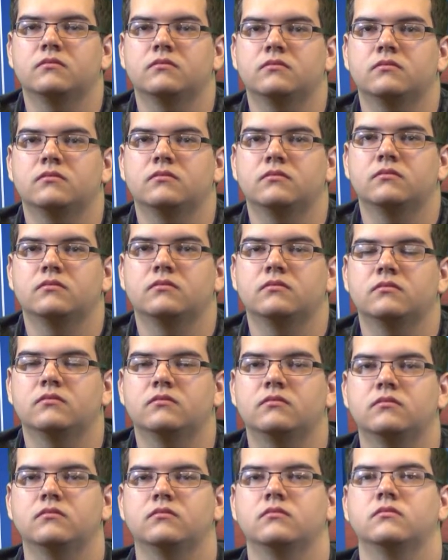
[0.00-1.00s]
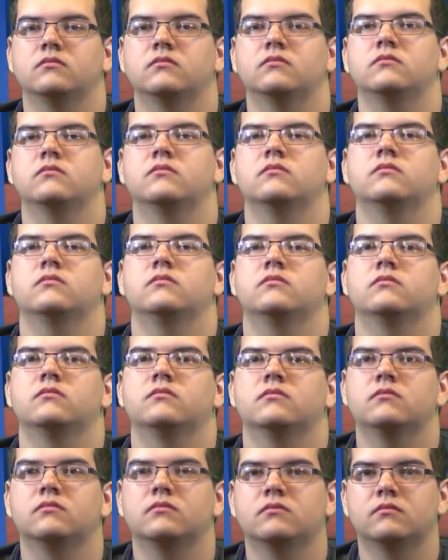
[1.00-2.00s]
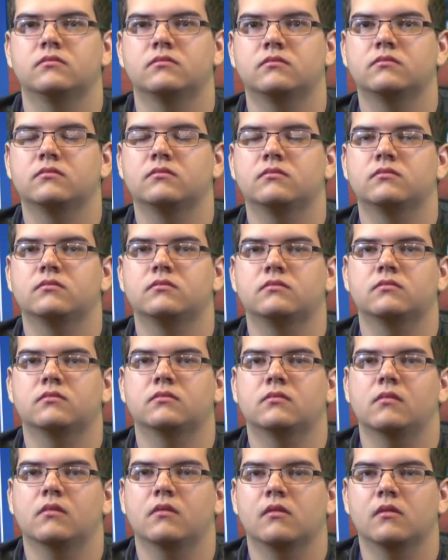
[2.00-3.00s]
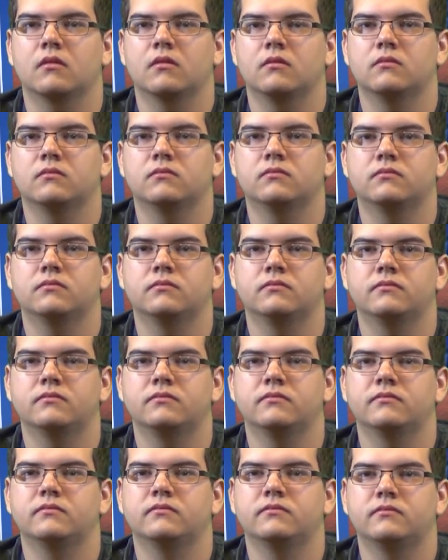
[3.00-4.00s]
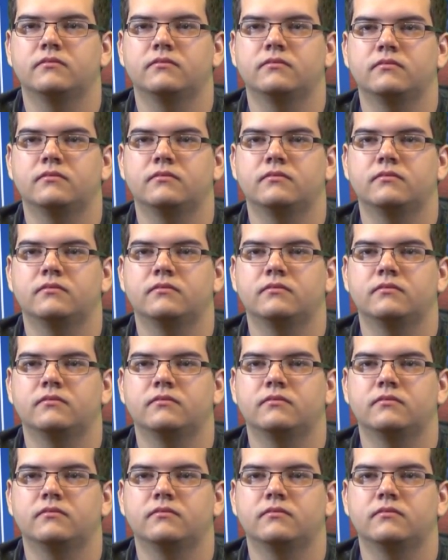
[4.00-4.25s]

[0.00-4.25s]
(silent)